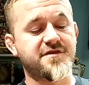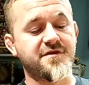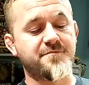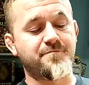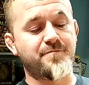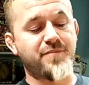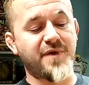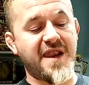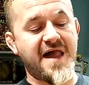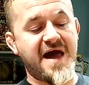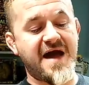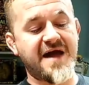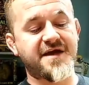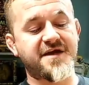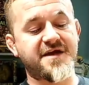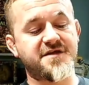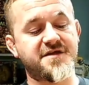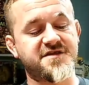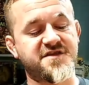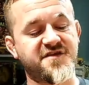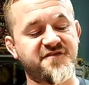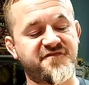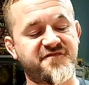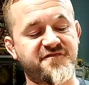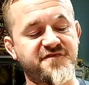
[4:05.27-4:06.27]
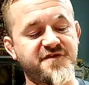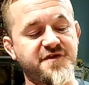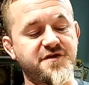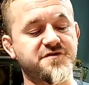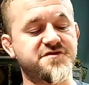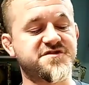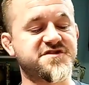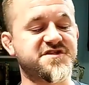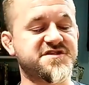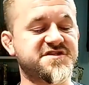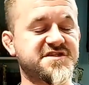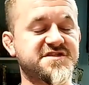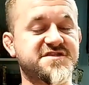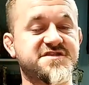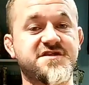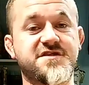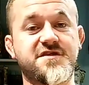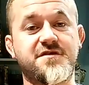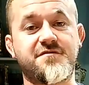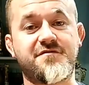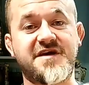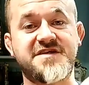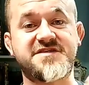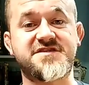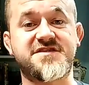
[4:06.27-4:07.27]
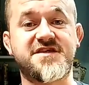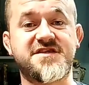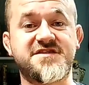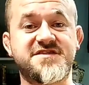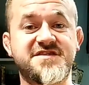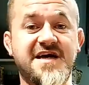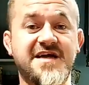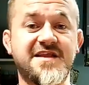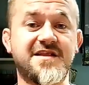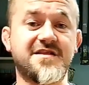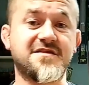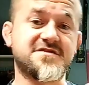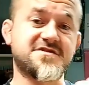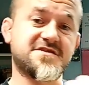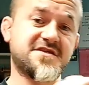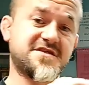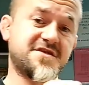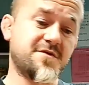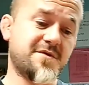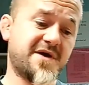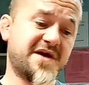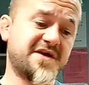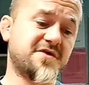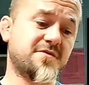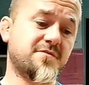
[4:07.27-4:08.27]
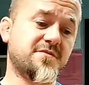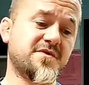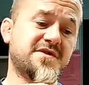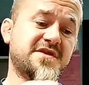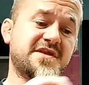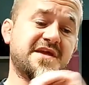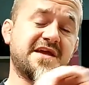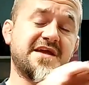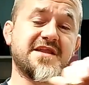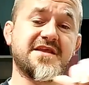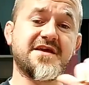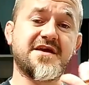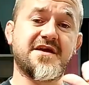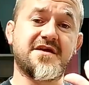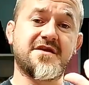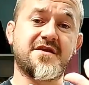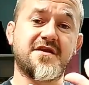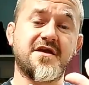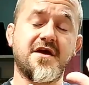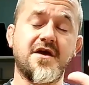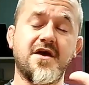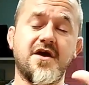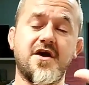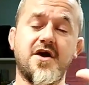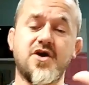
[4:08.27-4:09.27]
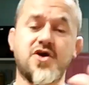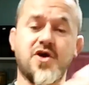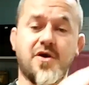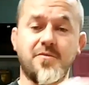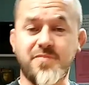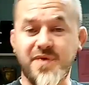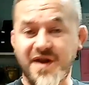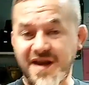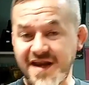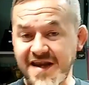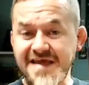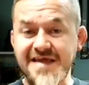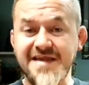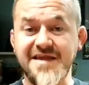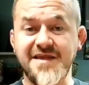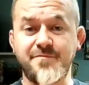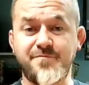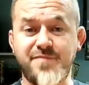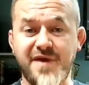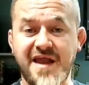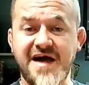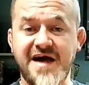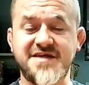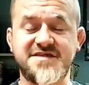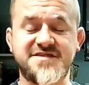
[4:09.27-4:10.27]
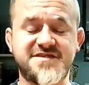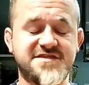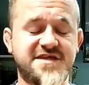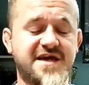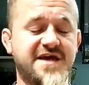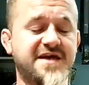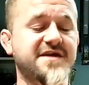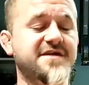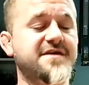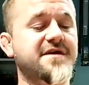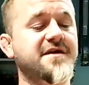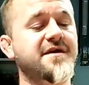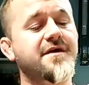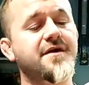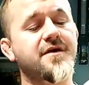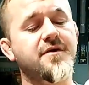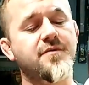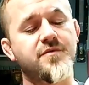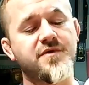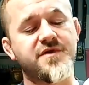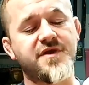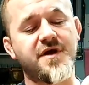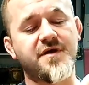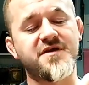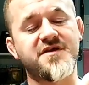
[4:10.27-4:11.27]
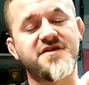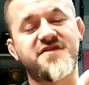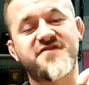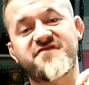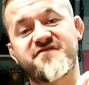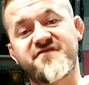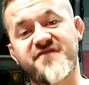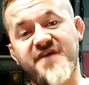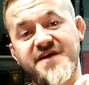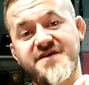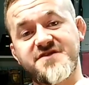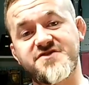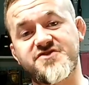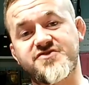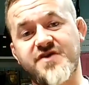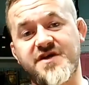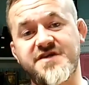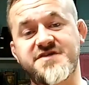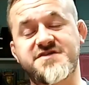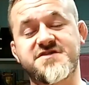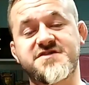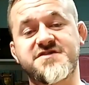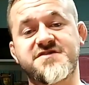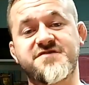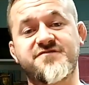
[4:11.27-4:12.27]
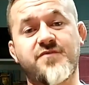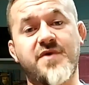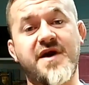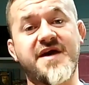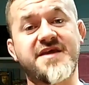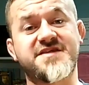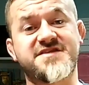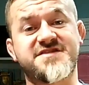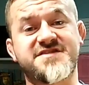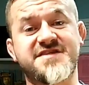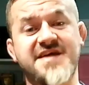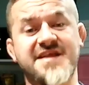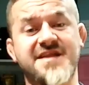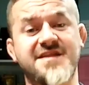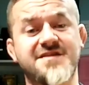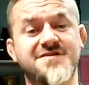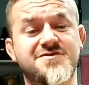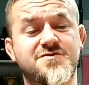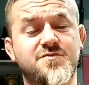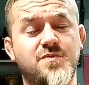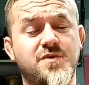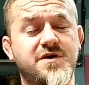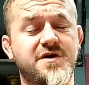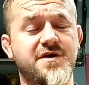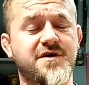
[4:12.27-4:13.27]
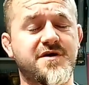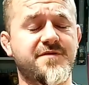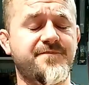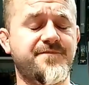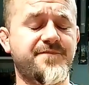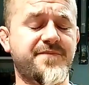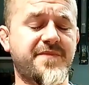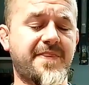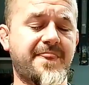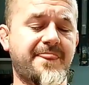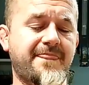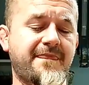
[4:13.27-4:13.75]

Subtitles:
the black diffuses into the rest of the saddles and you end up with nearly a completely black snake with only the faint traces of where the saddles were.